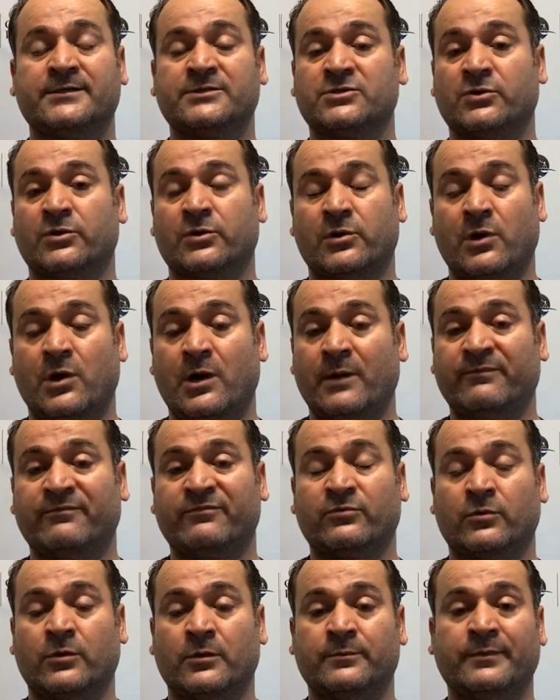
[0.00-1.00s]
it's going to go
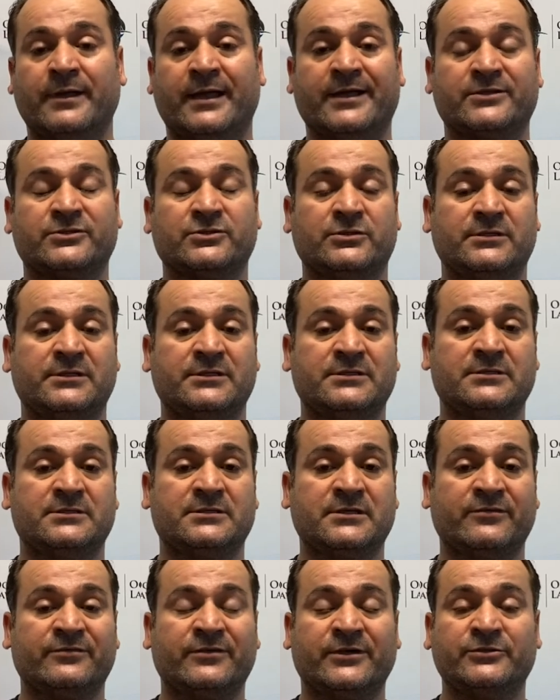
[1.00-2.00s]
up from actually
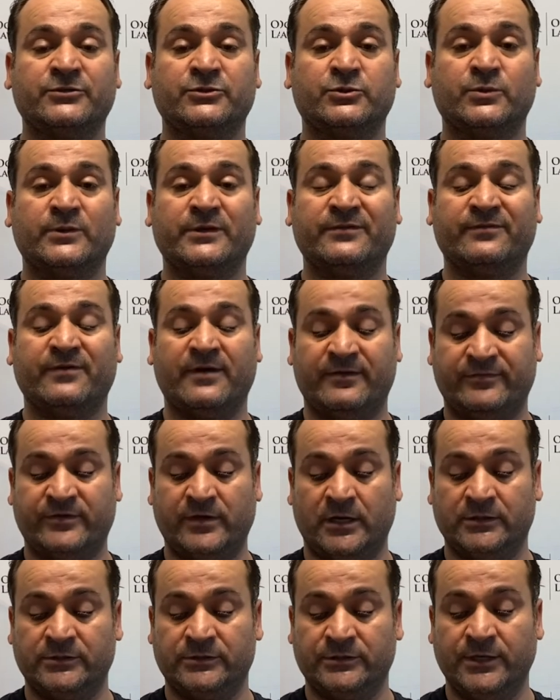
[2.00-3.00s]

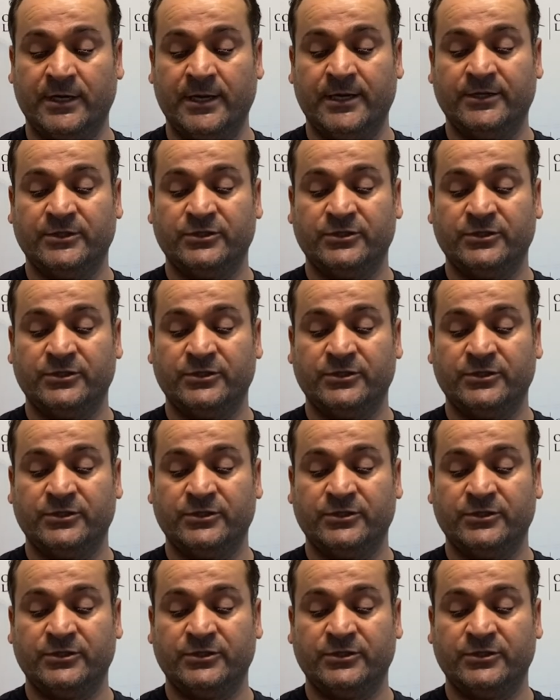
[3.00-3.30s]
$725